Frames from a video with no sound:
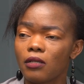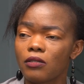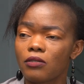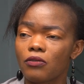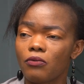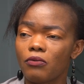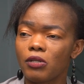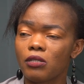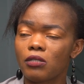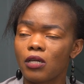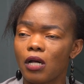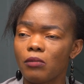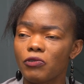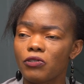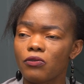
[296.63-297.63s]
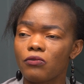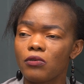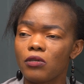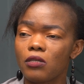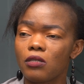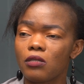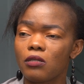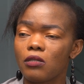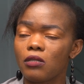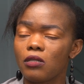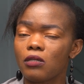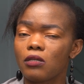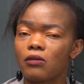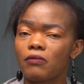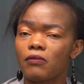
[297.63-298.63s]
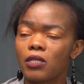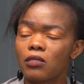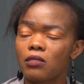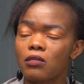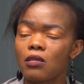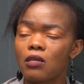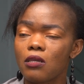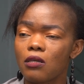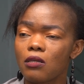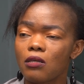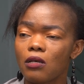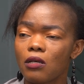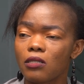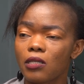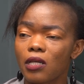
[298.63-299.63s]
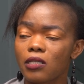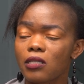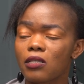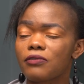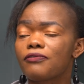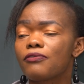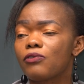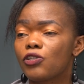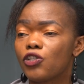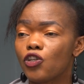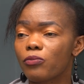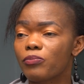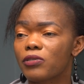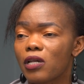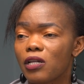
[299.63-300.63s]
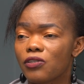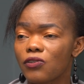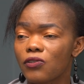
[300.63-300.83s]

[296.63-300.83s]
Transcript: So when it comes to increasing a successful job search,